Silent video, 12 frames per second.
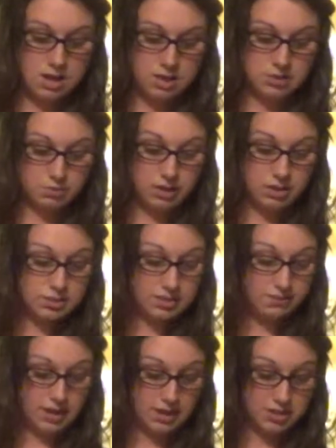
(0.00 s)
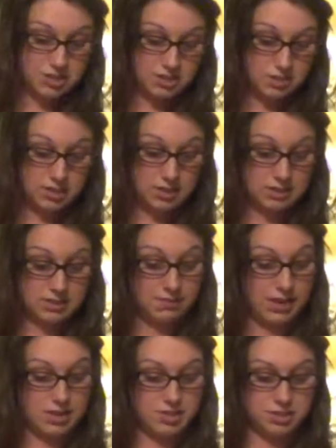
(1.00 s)
as well as advantages and
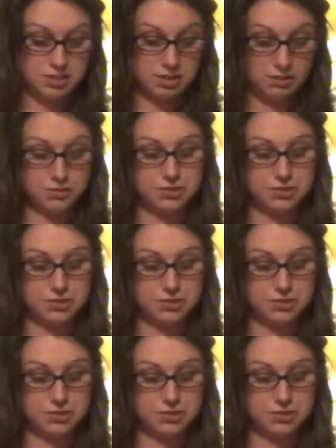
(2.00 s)
disadvantages of